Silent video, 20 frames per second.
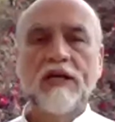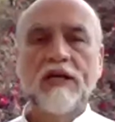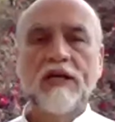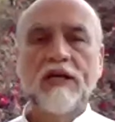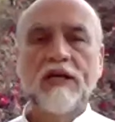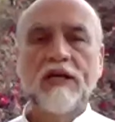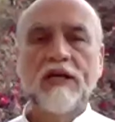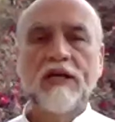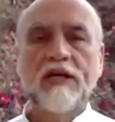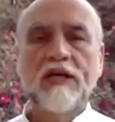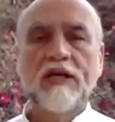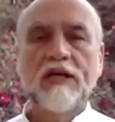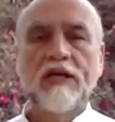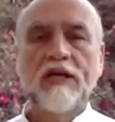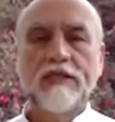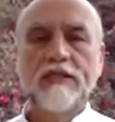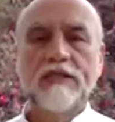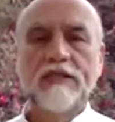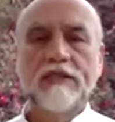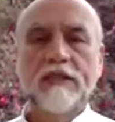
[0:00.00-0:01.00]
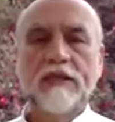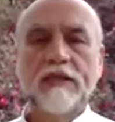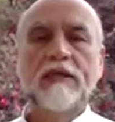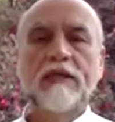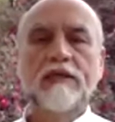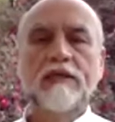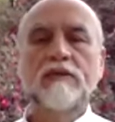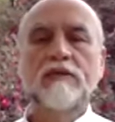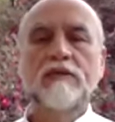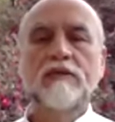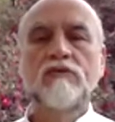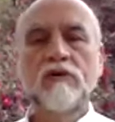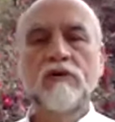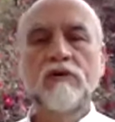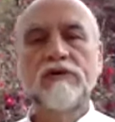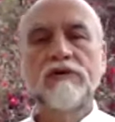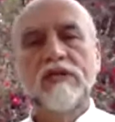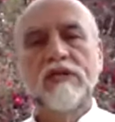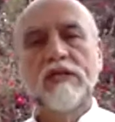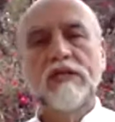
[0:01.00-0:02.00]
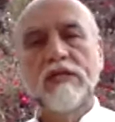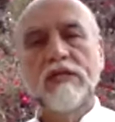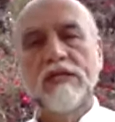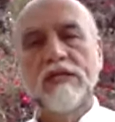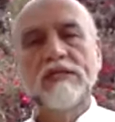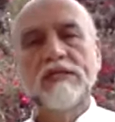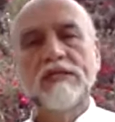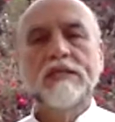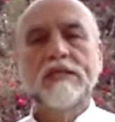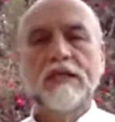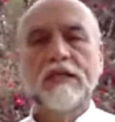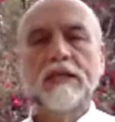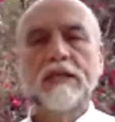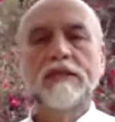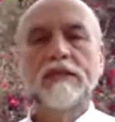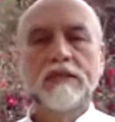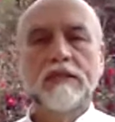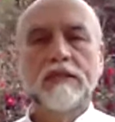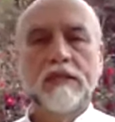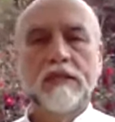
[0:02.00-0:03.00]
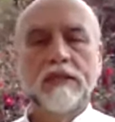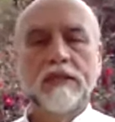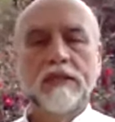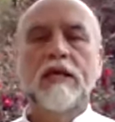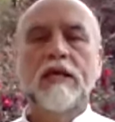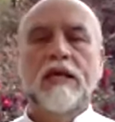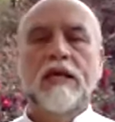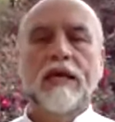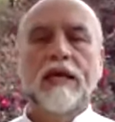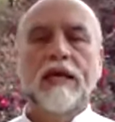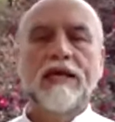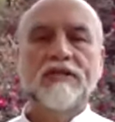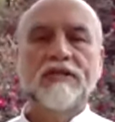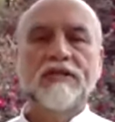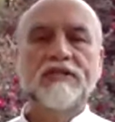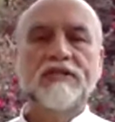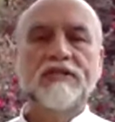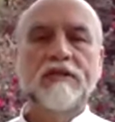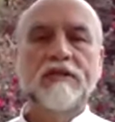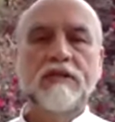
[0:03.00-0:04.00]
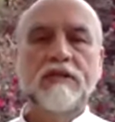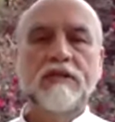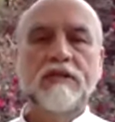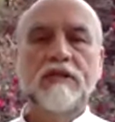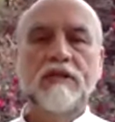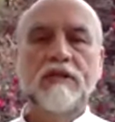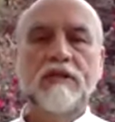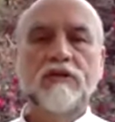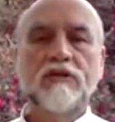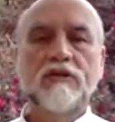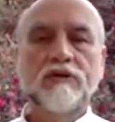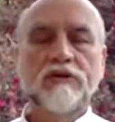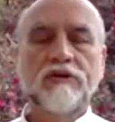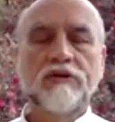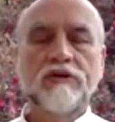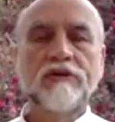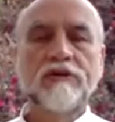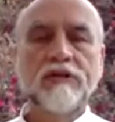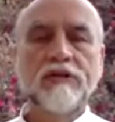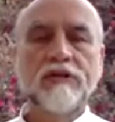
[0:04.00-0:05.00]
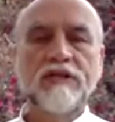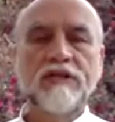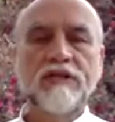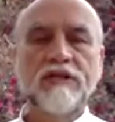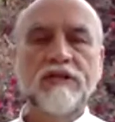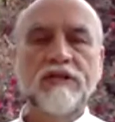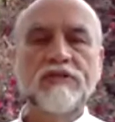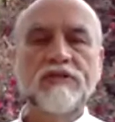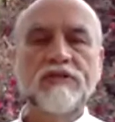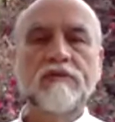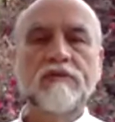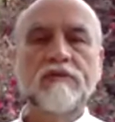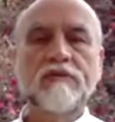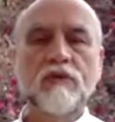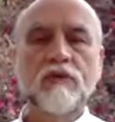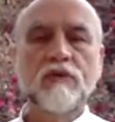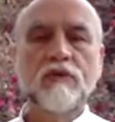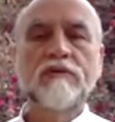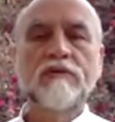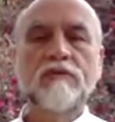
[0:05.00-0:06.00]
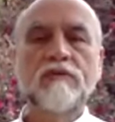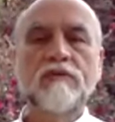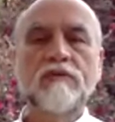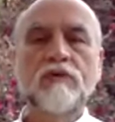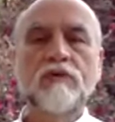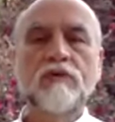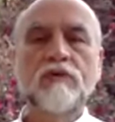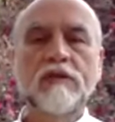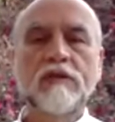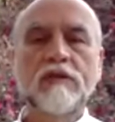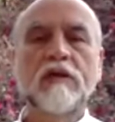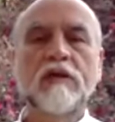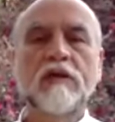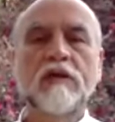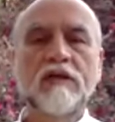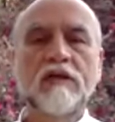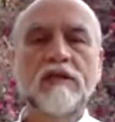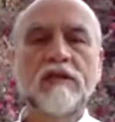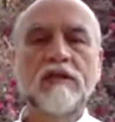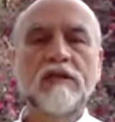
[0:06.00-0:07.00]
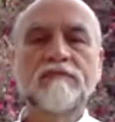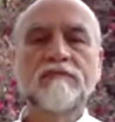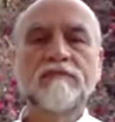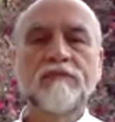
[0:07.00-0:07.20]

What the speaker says: in northeast India as the earliest of what we call